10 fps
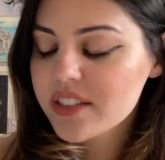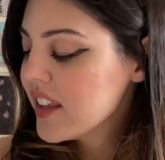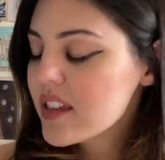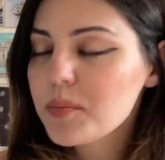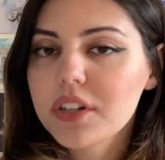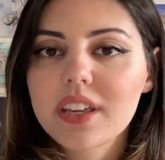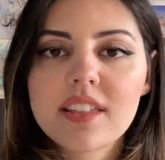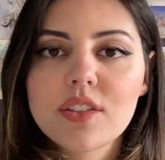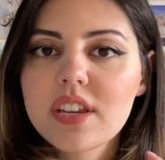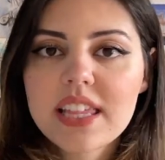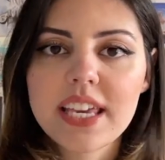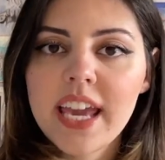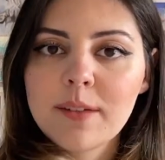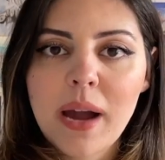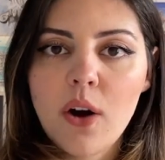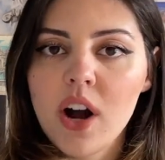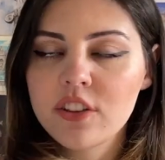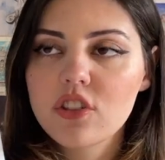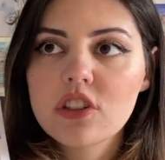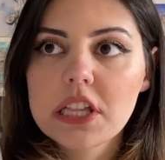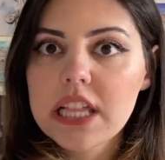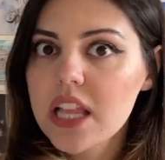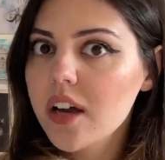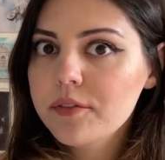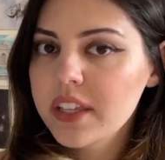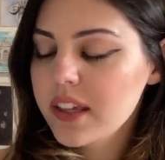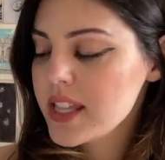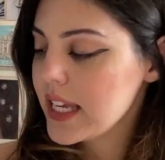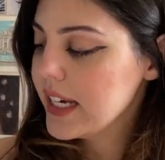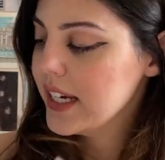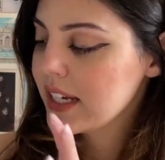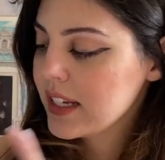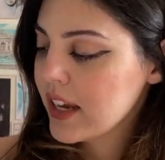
This book, as soon as it came out, I just loved the aesthetic.